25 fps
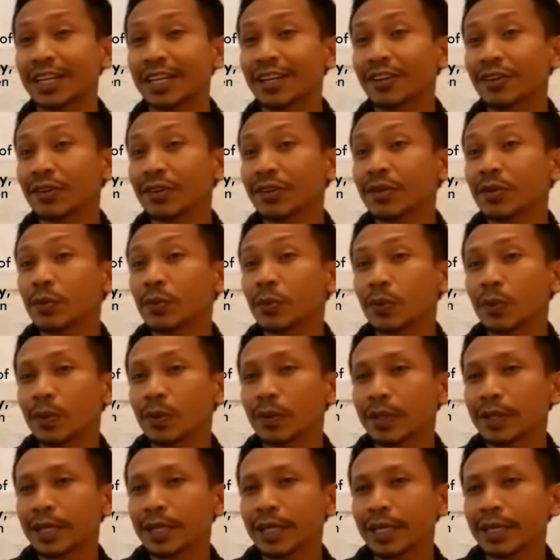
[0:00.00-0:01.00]
gender
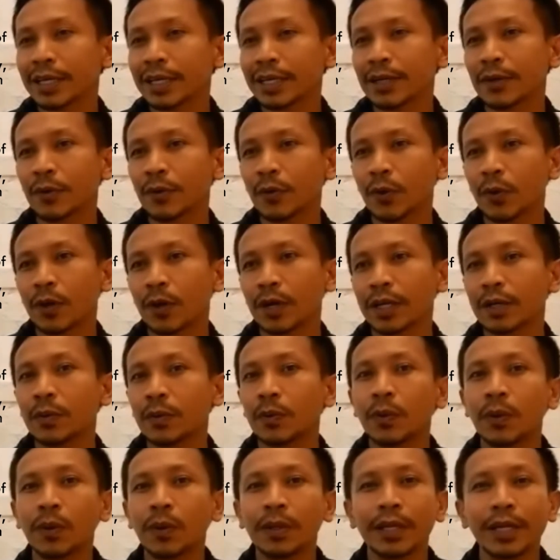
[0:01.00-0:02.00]
equality, or
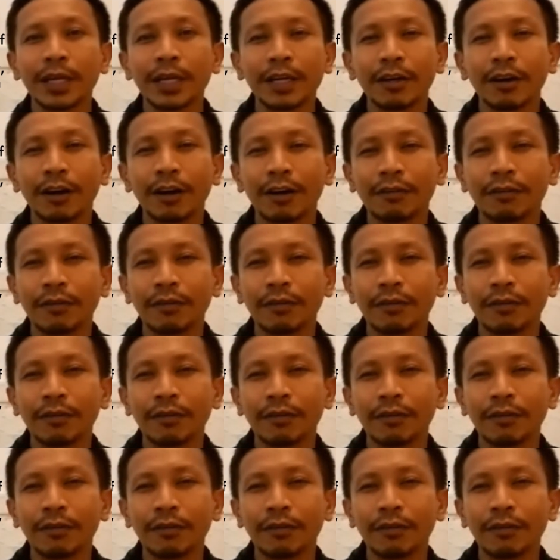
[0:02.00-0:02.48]
equality